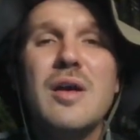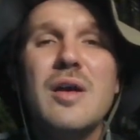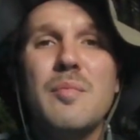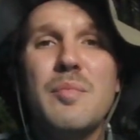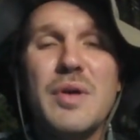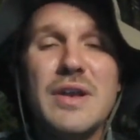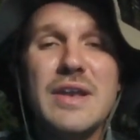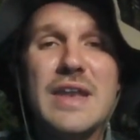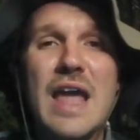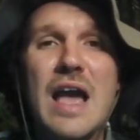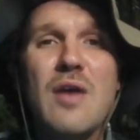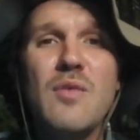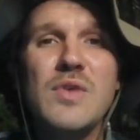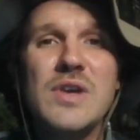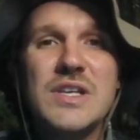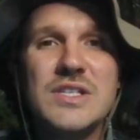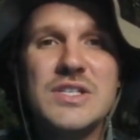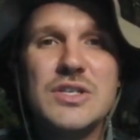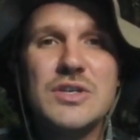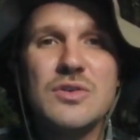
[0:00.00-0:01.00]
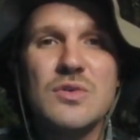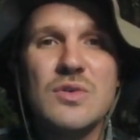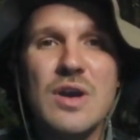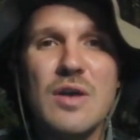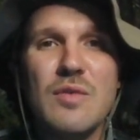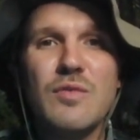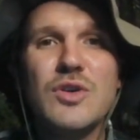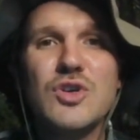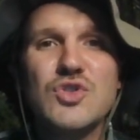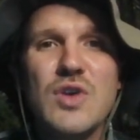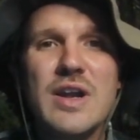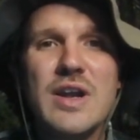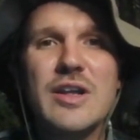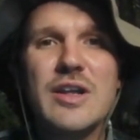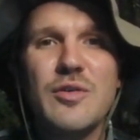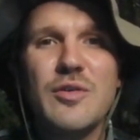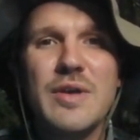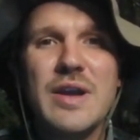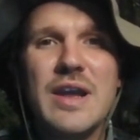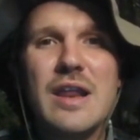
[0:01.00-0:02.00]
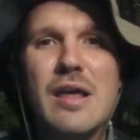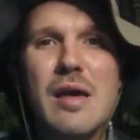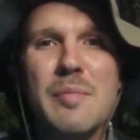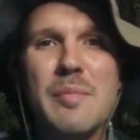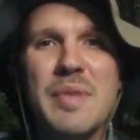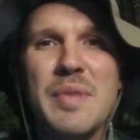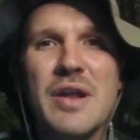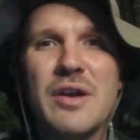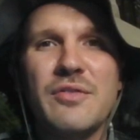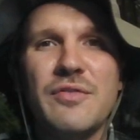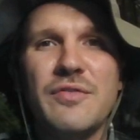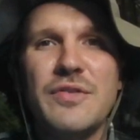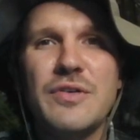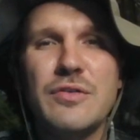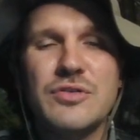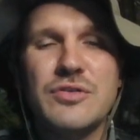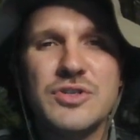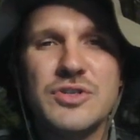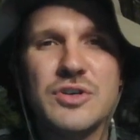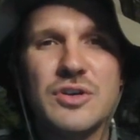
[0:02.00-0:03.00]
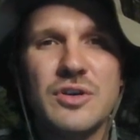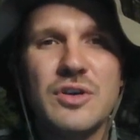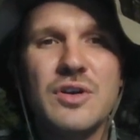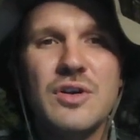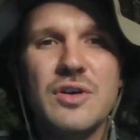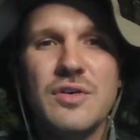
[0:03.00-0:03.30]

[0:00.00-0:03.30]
but now we do, and we're trying to create a better future